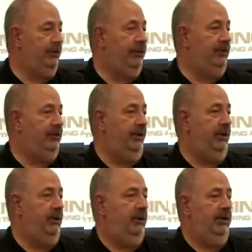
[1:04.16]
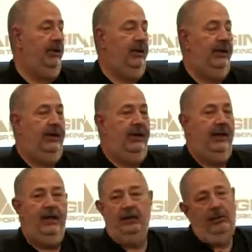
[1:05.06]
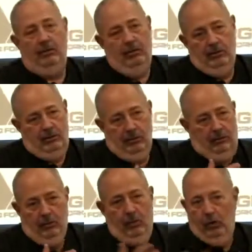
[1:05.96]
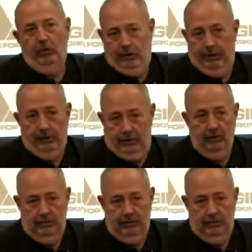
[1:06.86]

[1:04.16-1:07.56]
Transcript: DSD. And, you know, they're all good.